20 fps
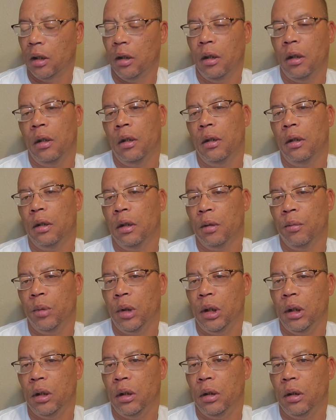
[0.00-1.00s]
Uh, let
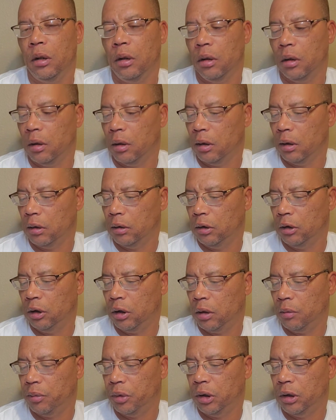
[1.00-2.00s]
me uh,
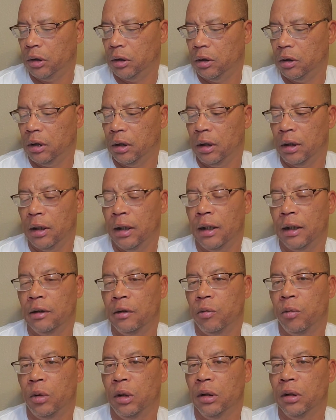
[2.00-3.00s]
jump into the
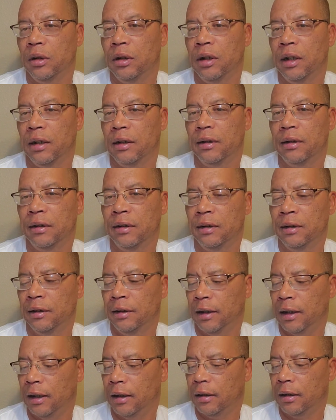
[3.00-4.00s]
next one. Texas
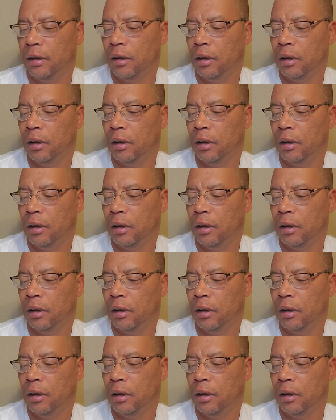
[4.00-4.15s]
Tech